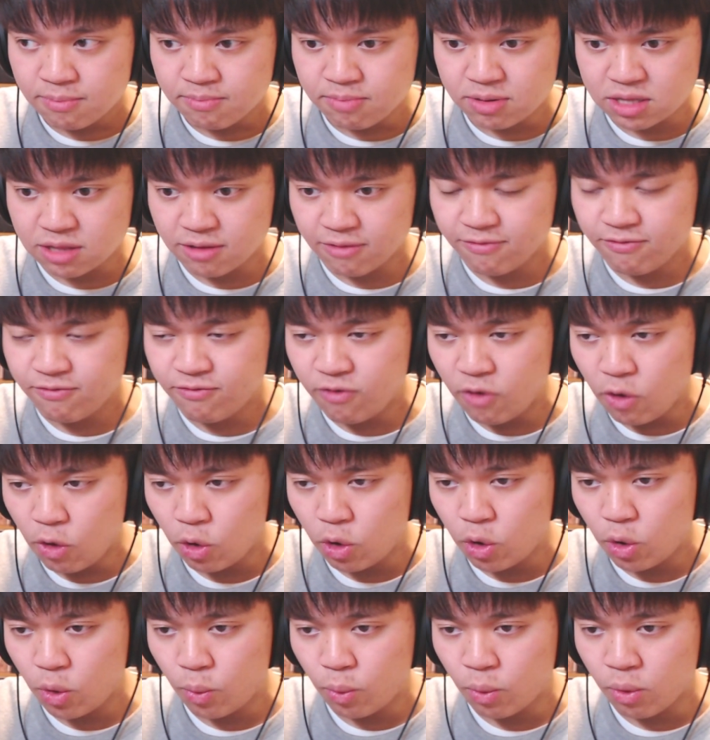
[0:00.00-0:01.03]
but the
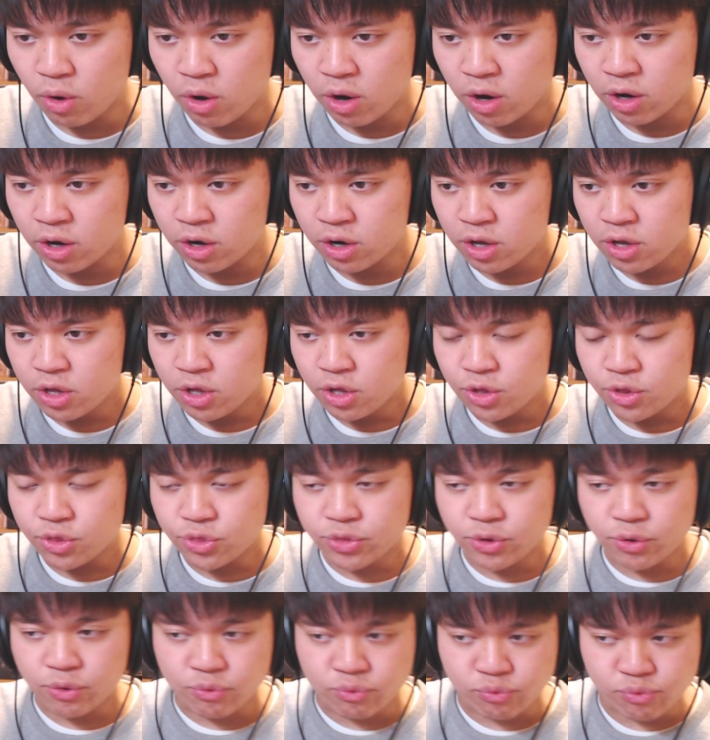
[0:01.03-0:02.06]
vocal work,
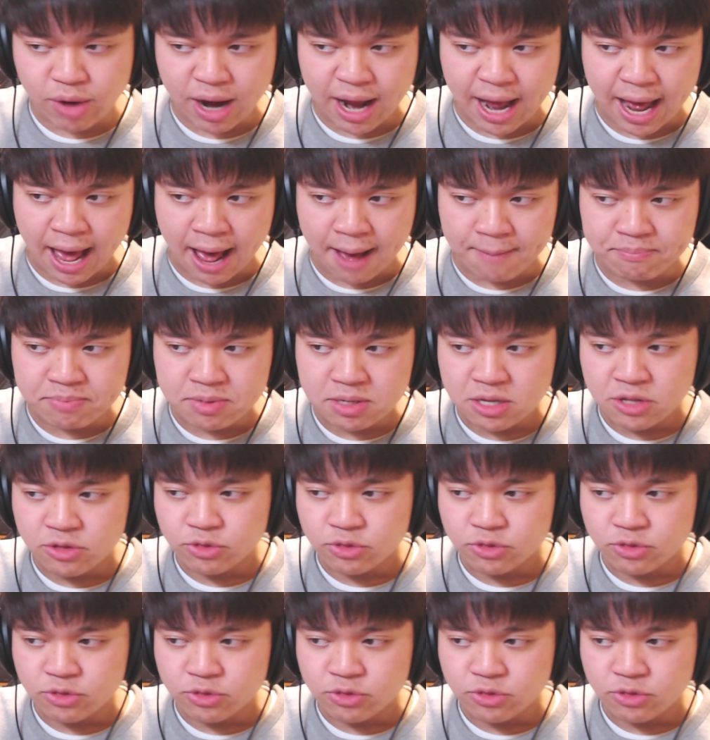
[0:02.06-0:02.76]
the rap,